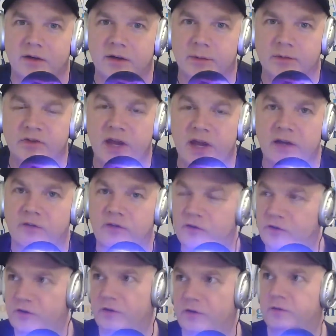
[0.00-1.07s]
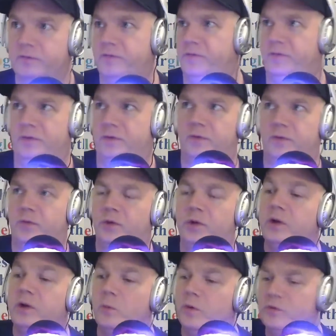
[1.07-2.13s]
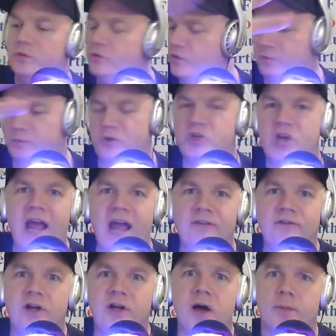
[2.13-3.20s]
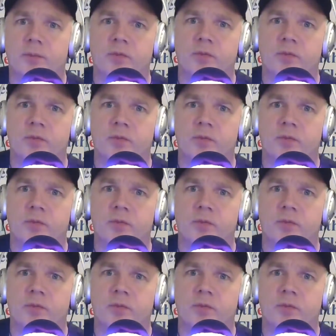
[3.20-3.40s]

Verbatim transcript: I'm saying it's just, look, jazz it up.